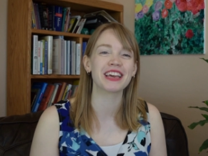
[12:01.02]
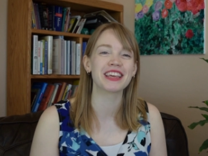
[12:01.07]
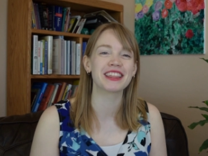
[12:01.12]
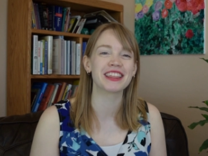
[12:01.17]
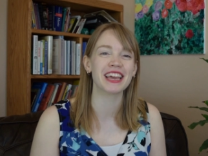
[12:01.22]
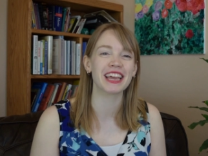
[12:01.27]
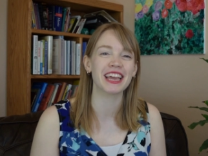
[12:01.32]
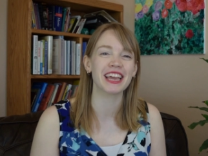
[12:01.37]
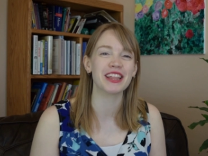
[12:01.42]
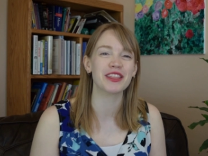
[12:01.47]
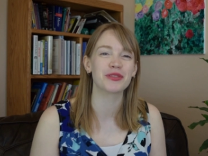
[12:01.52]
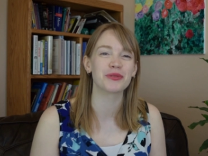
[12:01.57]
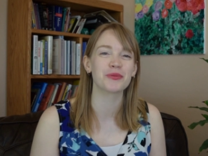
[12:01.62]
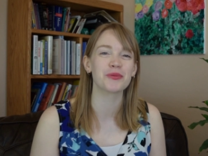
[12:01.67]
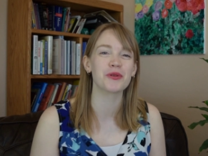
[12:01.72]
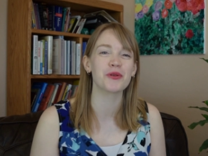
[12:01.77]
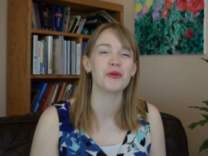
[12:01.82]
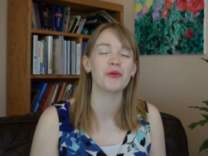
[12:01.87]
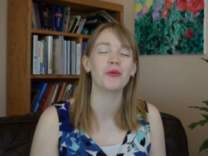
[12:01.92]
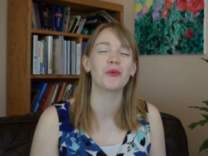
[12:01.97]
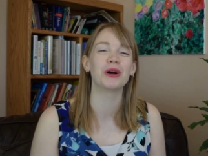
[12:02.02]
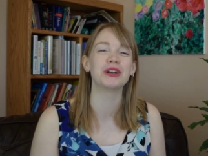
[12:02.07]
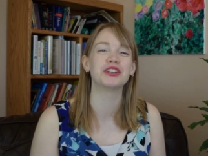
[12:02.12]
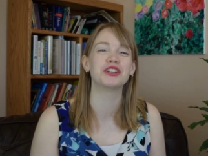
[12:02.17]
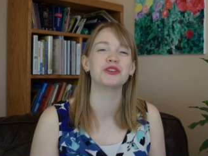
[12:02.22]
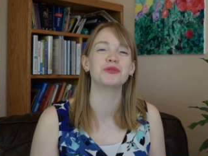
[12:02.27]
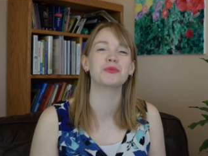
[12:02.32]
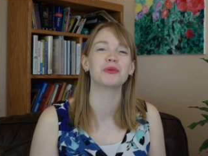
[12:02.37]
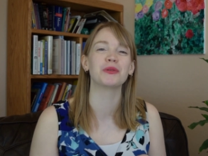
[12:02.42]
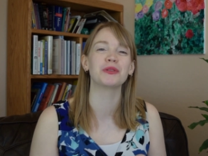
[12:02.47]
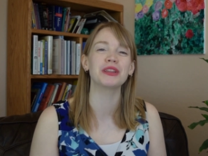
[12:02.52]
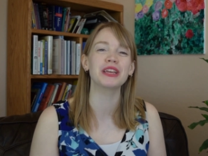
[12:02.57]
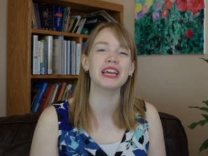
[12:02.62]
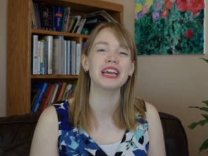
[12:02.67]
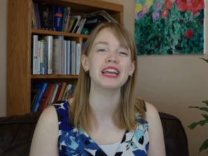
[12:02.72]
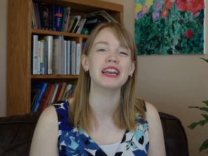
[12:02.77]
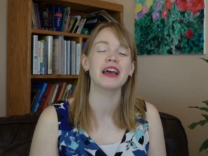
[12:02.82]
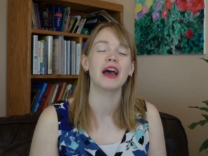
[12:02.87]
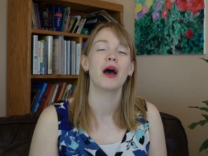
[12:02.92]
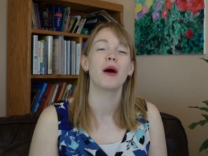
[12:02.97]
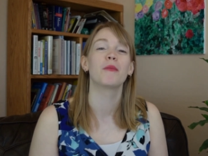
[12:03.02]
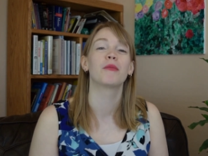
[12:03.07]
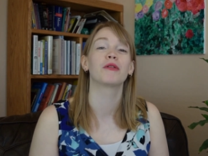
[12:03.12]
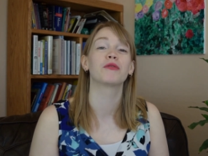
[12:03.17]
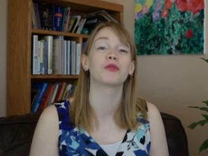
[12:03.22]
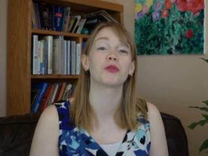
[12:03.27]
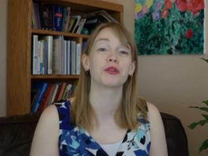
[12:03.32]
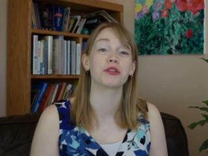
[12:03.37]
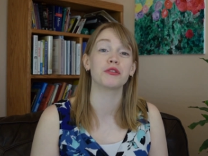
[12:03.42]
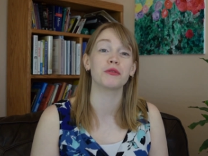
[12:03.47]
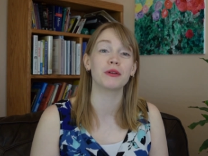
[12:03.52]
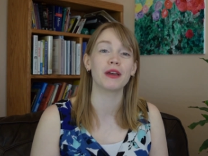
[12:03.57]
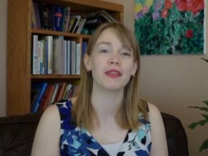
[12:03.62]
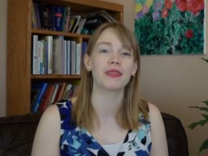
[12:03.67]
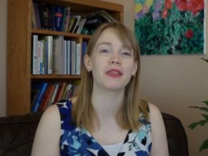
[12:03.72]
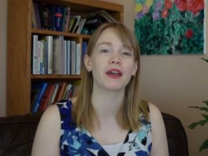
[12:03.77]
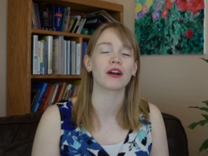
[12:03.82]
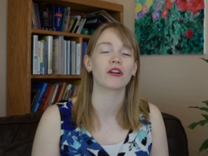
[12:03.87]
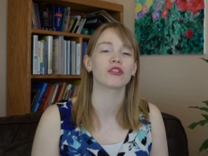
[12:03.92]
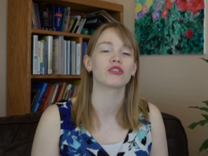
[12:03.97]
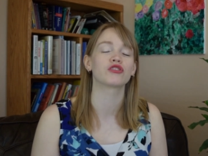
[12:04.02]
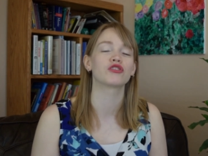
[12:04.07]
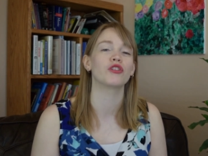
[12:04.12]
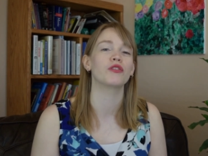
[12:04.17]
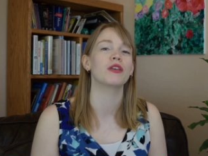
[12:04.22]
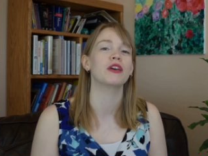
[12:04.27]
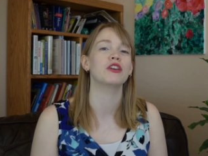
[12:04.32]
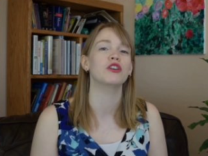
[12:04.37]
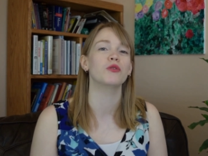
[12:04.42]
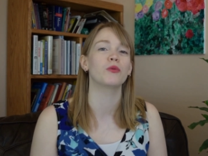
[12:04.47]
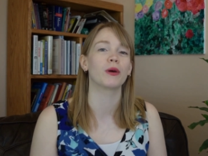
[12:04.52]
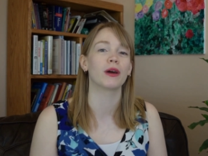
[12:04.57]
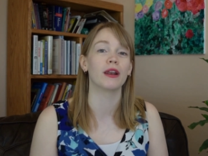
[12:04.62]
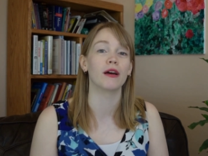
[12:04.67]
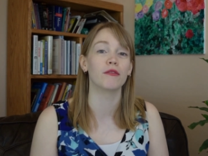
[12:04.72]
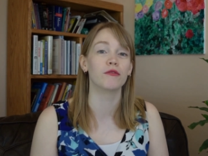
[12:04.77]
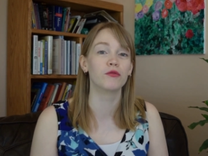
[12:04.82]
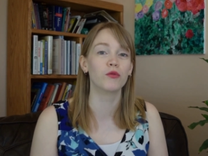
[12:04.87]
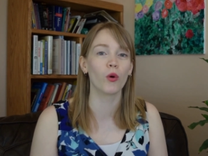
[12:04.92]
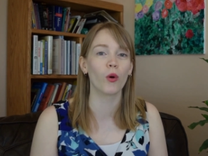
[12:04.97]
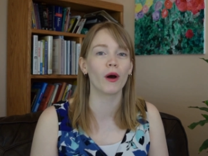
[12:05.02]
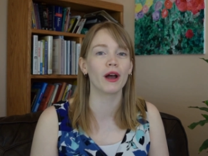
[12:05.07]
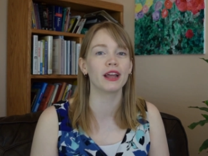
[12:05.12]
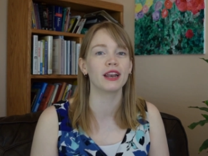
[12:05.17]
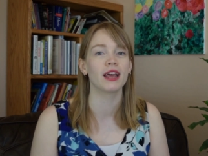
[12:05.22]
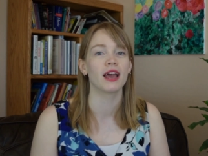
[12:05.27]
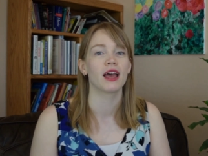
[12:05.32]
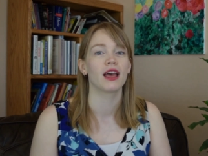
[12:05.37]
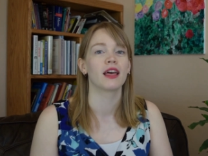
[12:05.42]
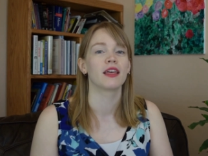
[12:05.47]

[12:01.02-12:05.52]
thinking through what you will need before you get there so that you can avoid